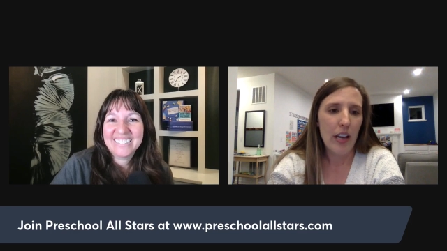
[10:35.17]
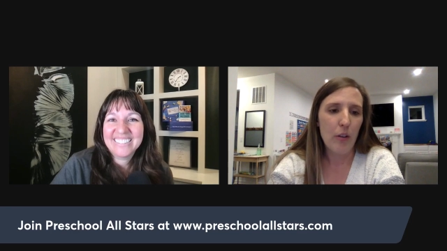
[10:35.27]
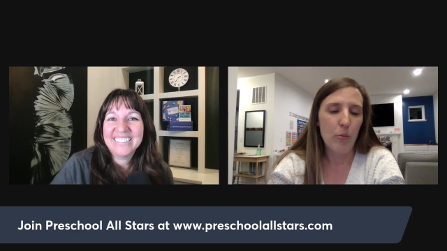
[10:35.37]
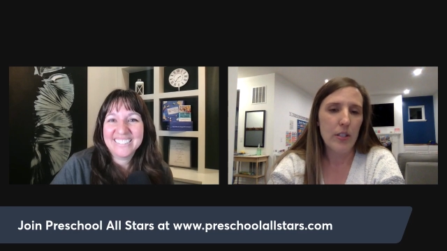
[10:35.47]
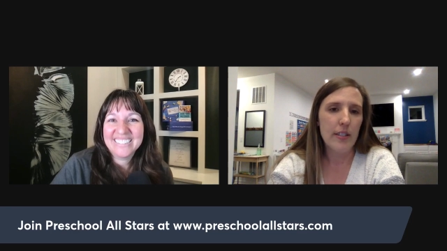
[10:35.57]
Speaker 1: And
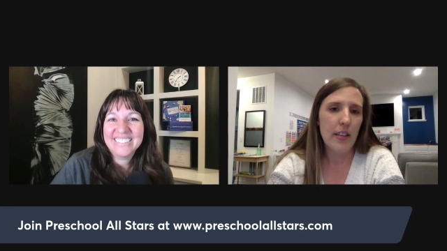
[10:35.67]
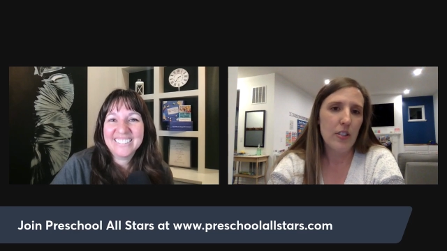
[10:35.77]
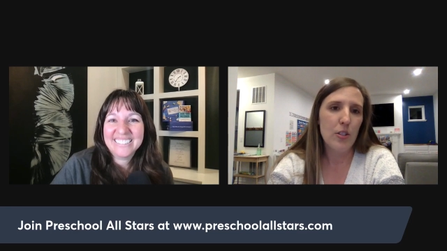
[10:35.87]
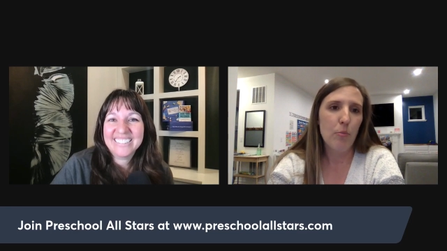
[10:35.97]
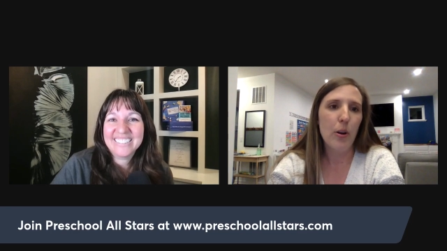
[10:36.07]
it was the
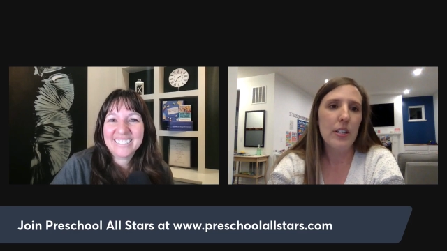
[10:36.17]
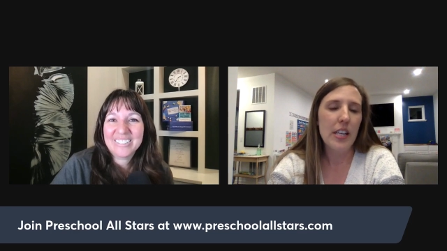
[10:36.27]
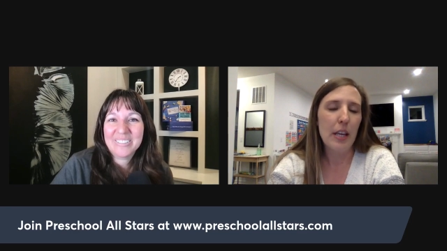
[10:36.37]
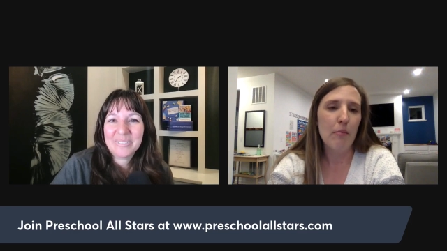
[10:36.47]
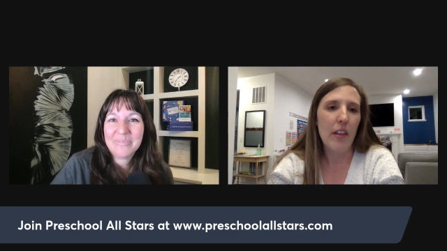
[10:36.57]
support
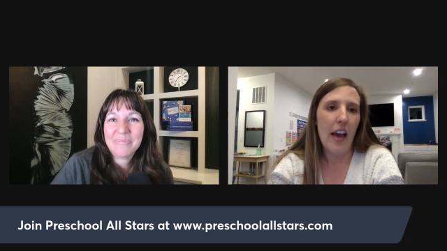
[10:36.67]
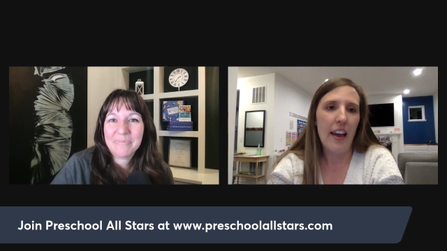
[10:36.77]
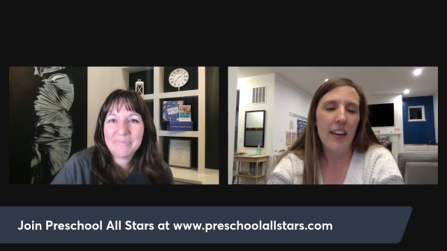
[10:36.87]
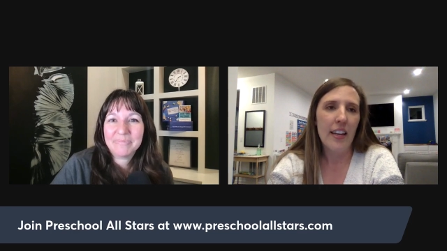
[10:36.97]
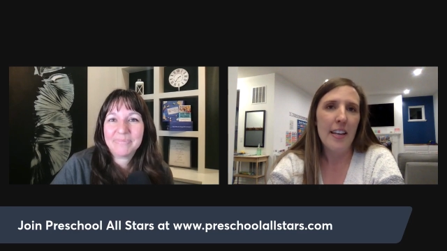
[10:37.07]
team that,
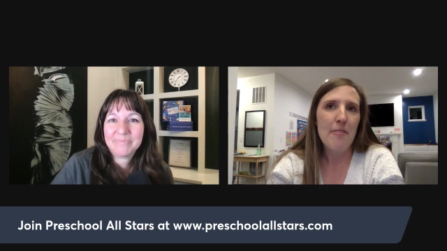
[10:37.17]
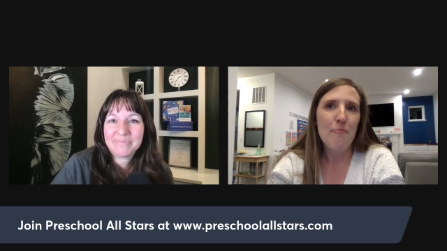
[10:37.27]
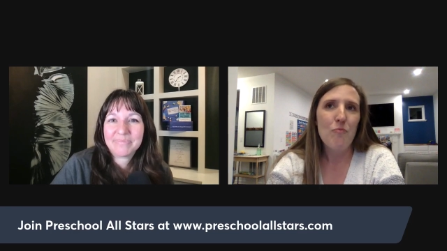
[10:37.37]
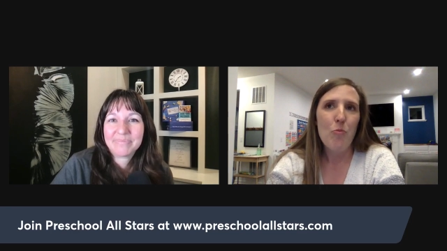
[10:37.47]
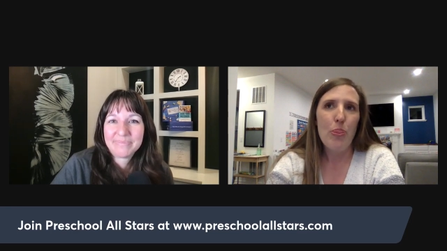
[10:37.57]

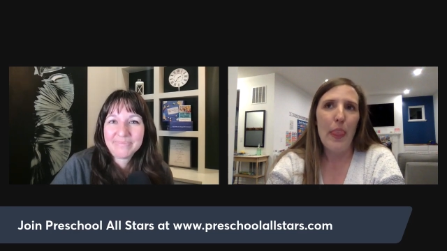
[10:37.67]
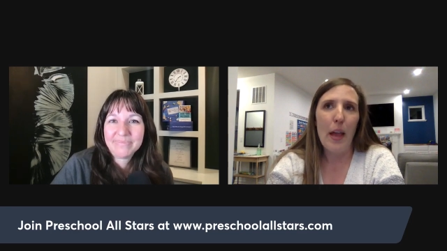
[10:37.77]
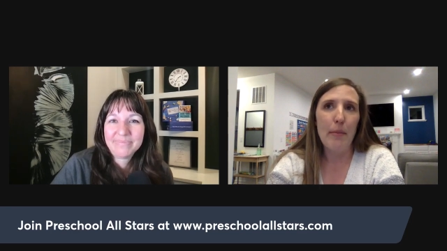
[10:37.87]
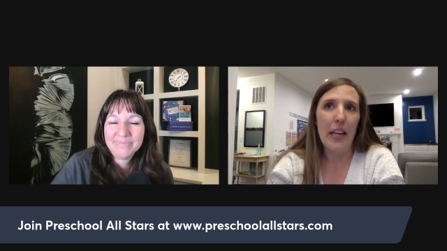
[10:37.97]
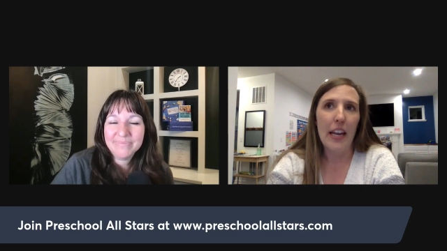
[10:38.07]
I
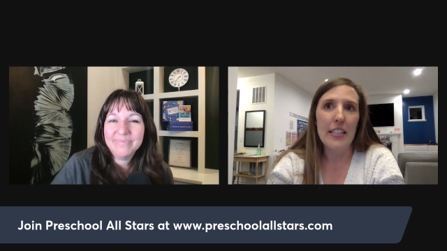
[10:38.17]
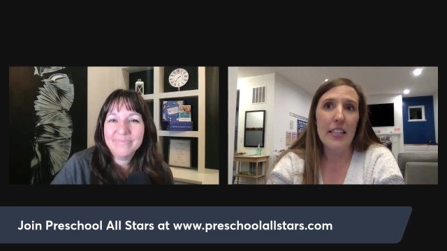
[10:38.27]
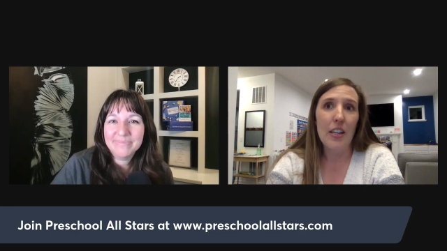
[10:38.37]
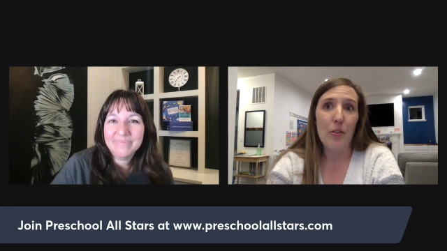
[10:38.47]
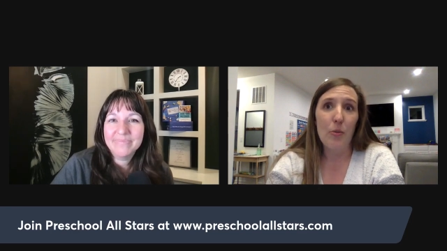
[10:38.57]
mean, I
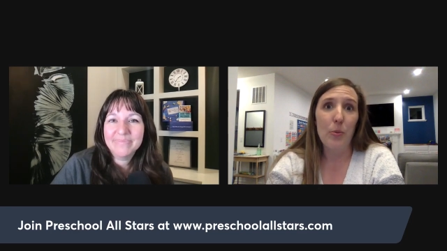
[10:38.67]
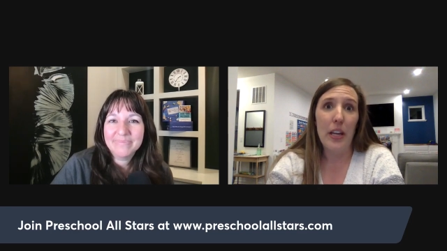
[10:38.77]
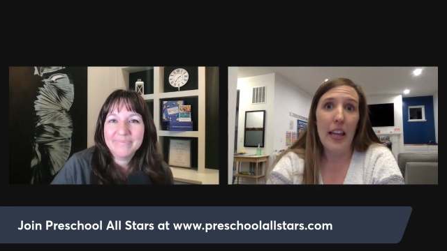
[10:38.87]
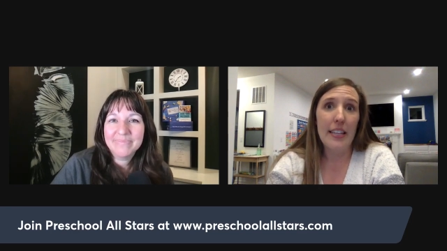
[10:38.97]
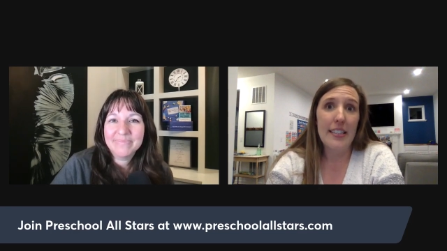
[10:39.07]
didn't
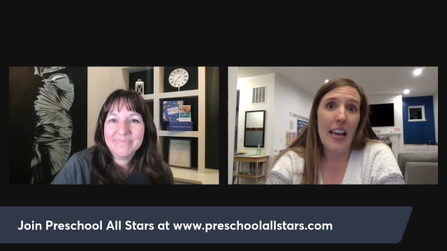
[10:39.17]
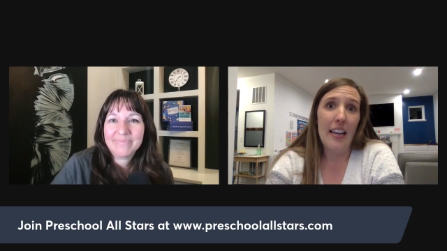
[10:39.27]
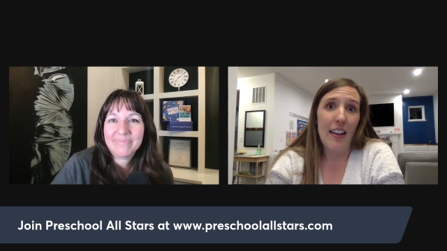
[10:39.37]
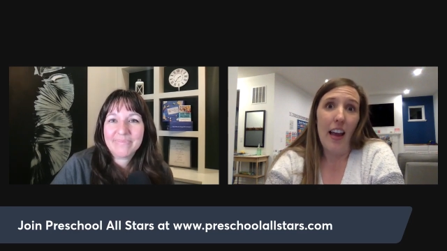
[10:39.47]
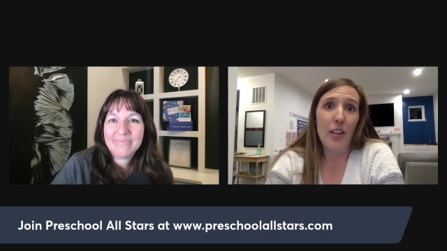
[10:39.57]
realize that
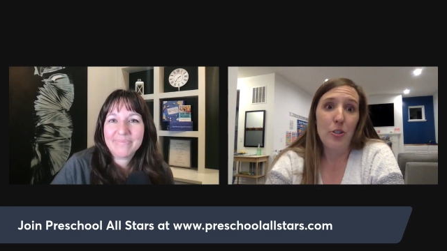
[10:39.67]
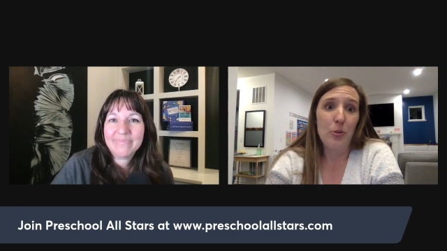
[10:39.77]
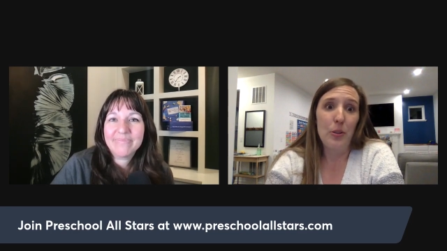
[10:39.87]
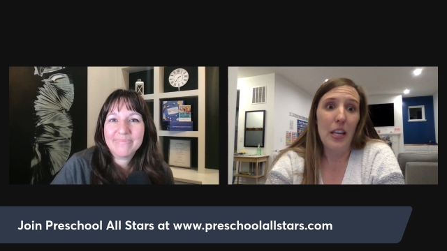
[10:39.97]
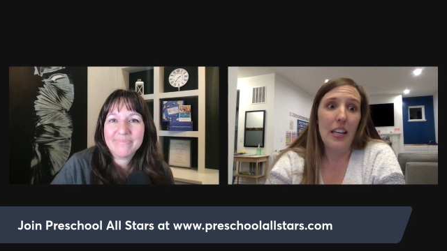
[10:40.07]
I
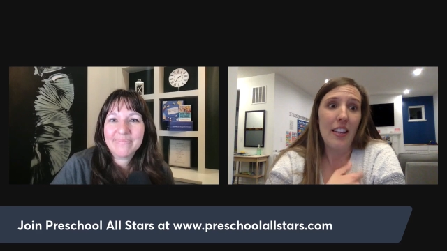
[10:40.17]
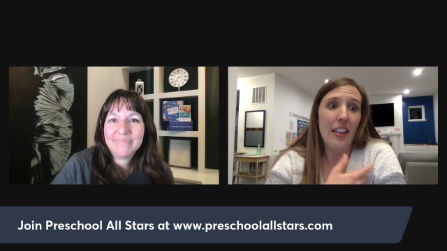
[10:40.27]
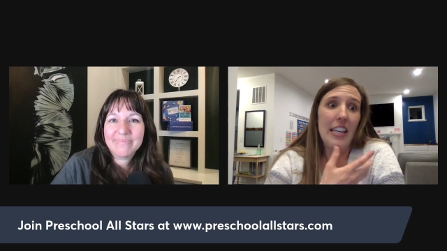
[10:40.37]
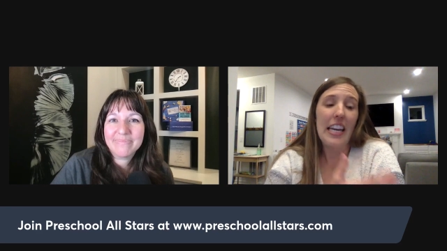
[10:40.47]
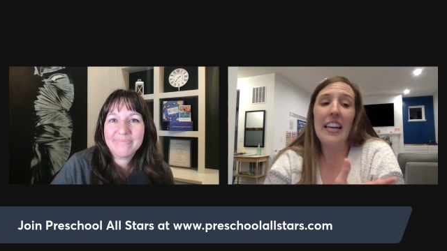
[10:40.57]
truly
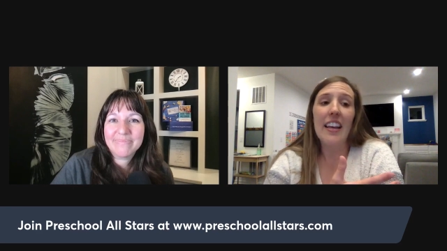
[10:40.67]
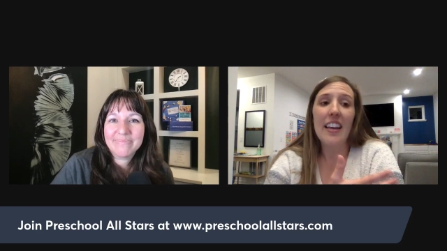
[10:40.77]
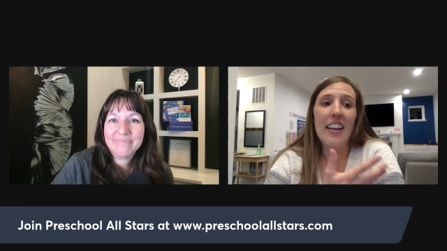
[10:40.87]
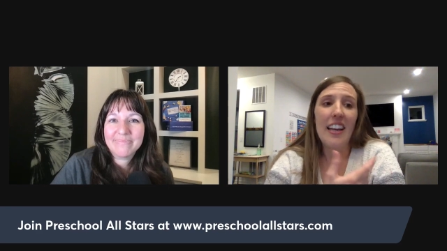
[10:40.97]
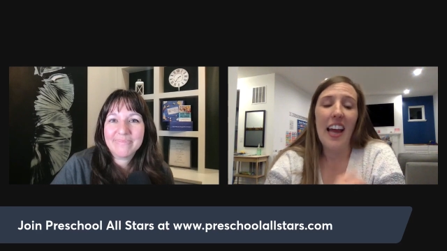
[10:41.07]

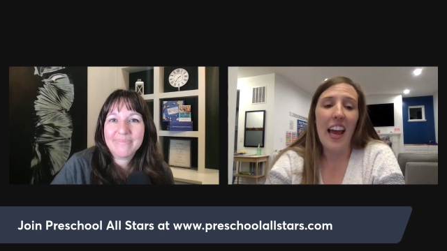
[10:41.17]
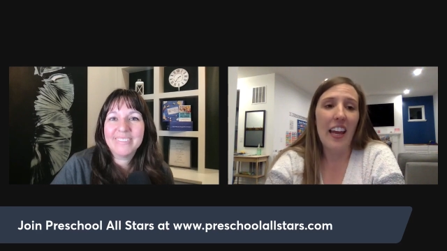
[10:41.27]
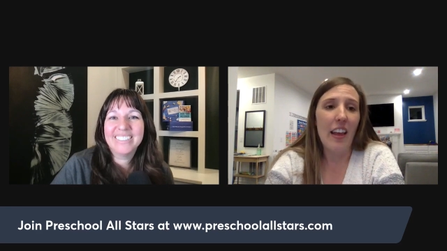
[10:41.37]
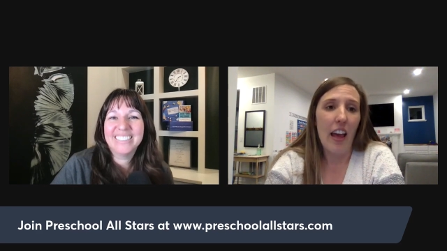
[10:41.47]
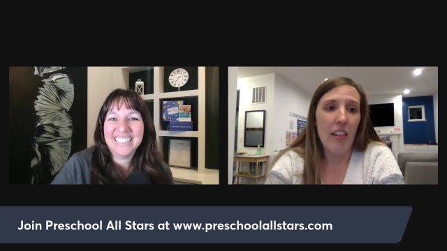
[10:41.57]
needed. And
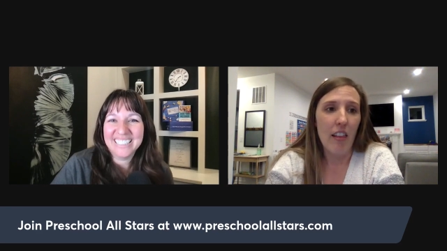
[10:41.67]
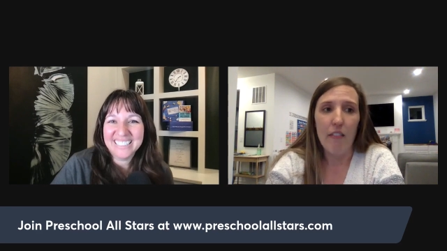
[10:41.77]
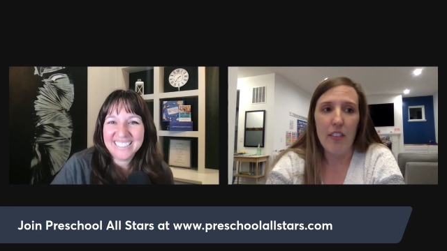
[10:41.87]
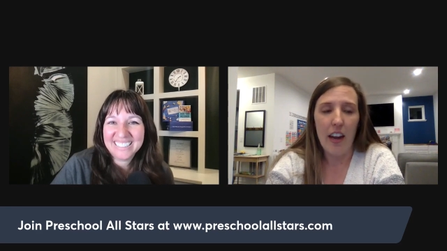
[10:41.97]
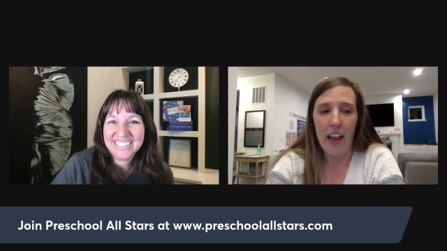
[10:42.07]
I, I love
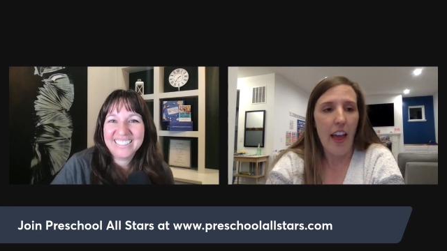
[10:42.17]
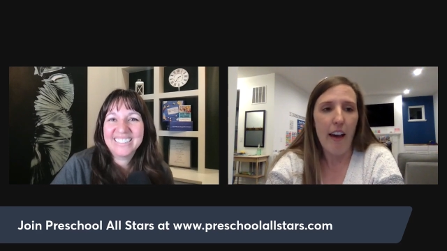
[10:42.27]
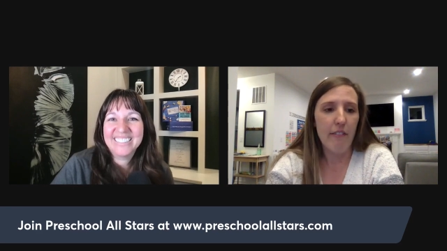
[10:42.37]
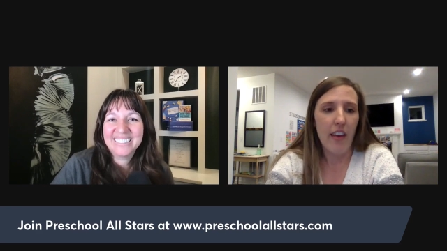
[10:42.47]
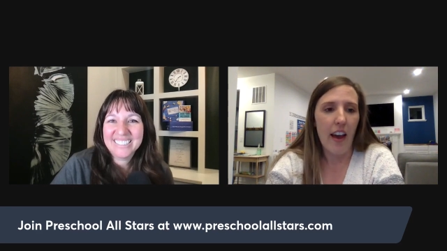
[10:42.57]
that I
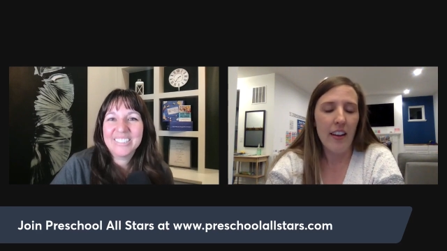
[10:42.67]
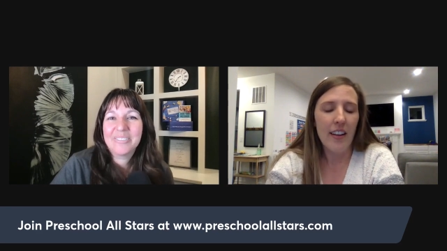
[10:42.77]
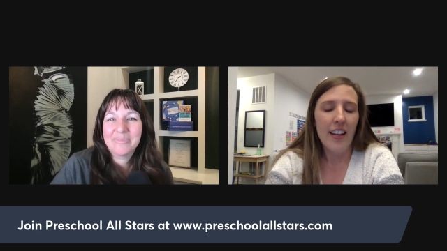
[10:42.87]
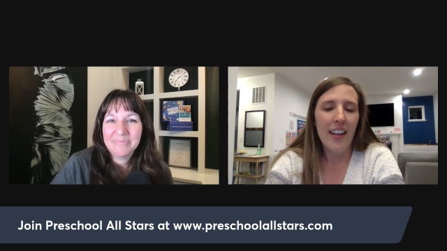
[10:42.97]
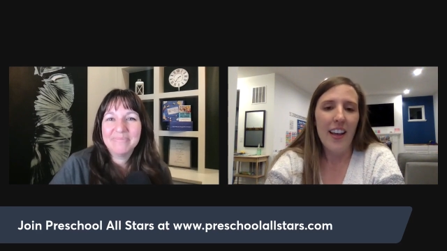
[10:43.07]
have that.
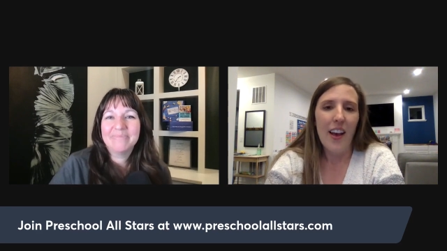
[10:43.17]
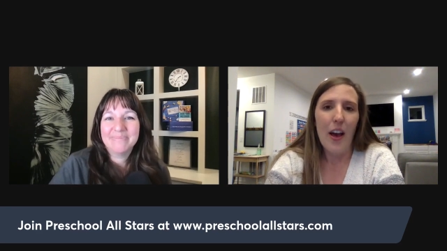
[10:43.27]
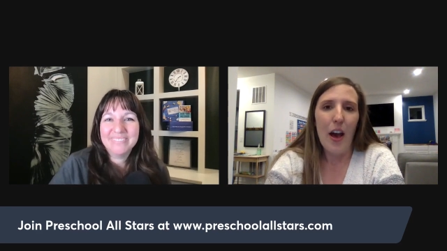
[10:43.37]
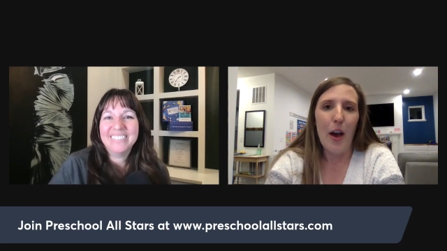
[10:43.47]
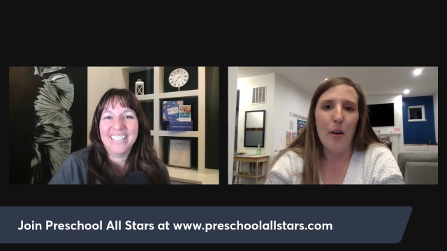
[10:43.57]

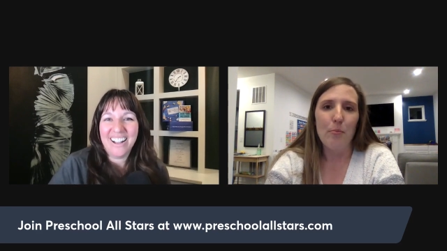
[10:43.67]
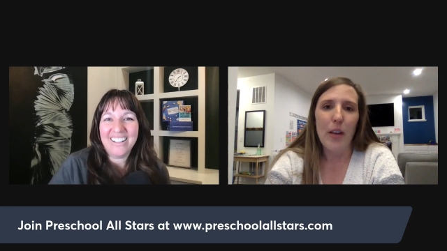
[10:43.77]
Um,